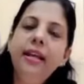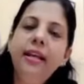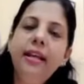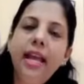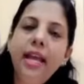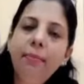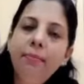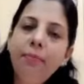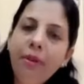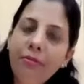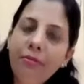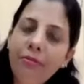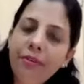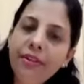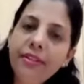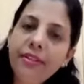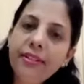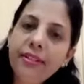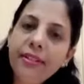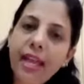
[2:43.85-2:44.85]
like
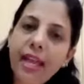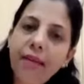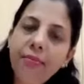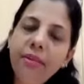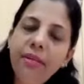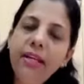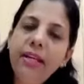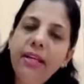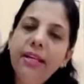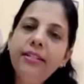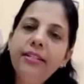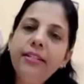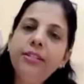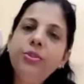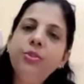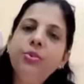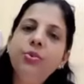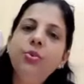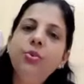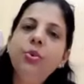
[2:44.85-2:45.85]
puffiness can be related
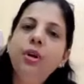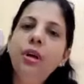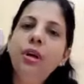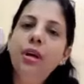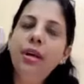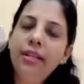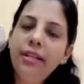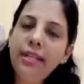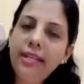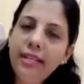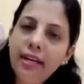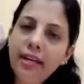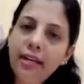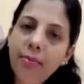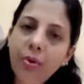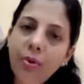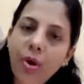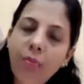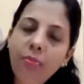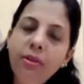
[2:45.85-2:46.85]
to renal
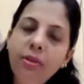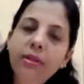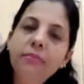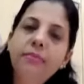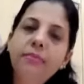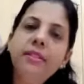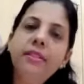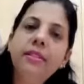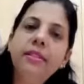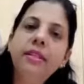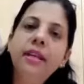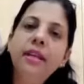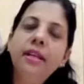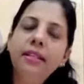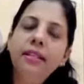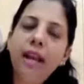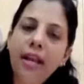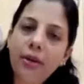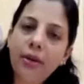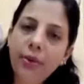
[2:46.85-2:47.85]
problems,
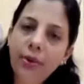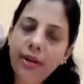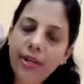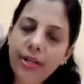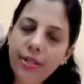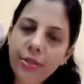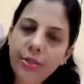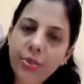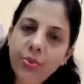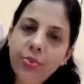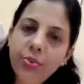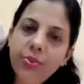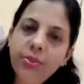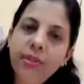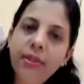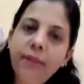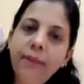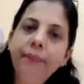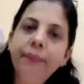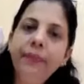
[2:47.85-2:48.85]
thyroid issues.